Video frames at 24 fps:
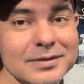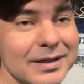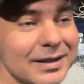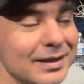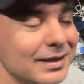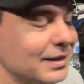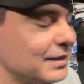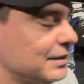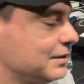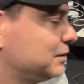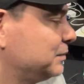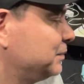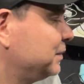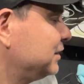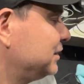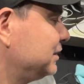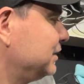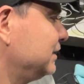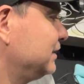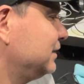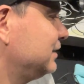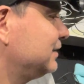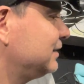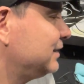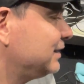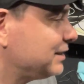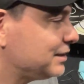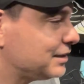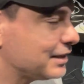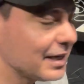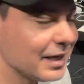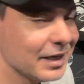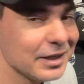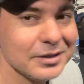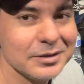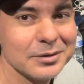Uh, especially
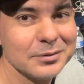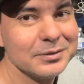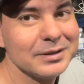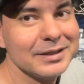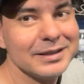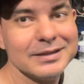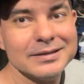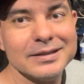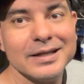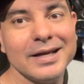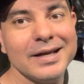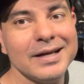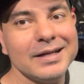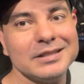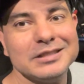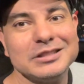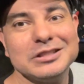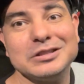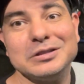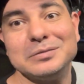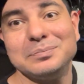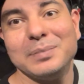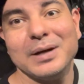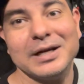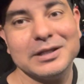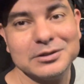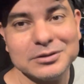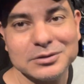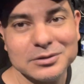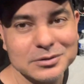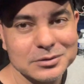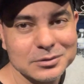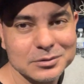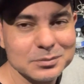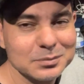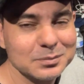DJ, you don't need
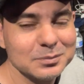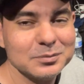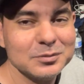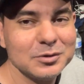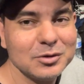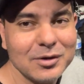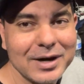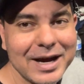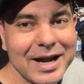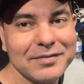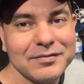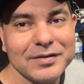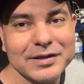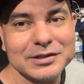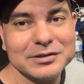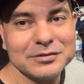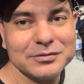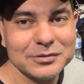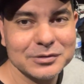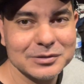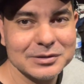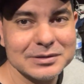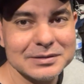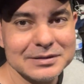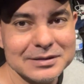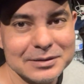special graphics for,